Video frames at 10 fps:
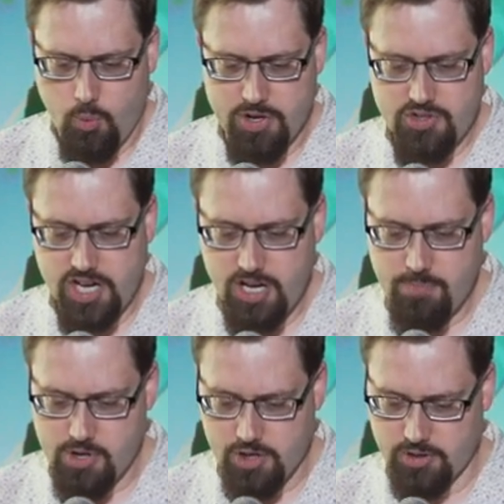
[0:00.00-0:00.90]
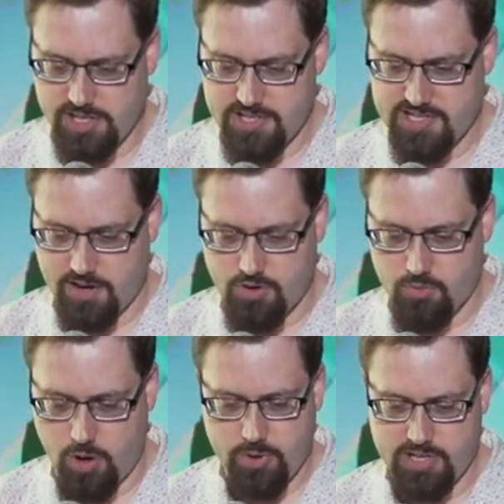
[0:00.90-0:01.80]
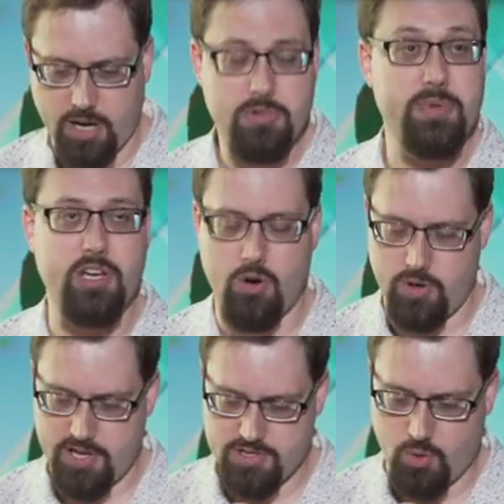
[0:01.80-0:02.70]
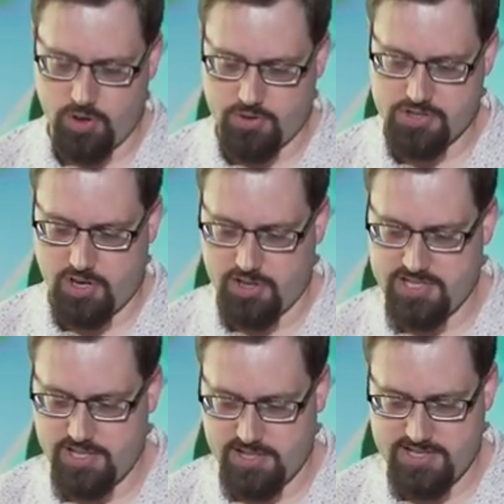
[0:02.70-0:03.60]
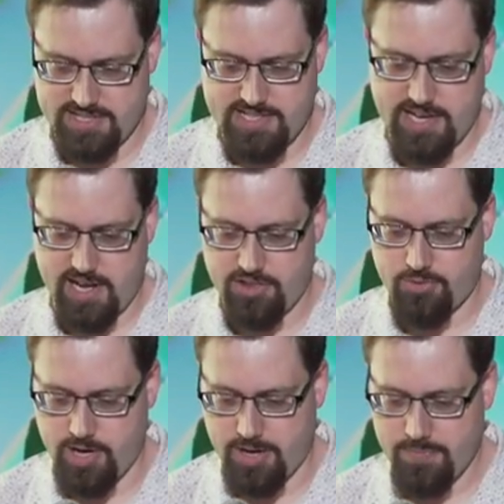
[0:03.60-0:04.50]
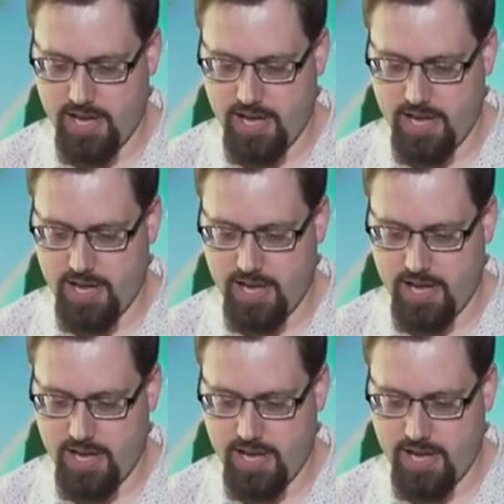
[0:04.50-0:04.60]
When Jacob Bernoulli discovered what would come to be known as Euler's constant in 1683,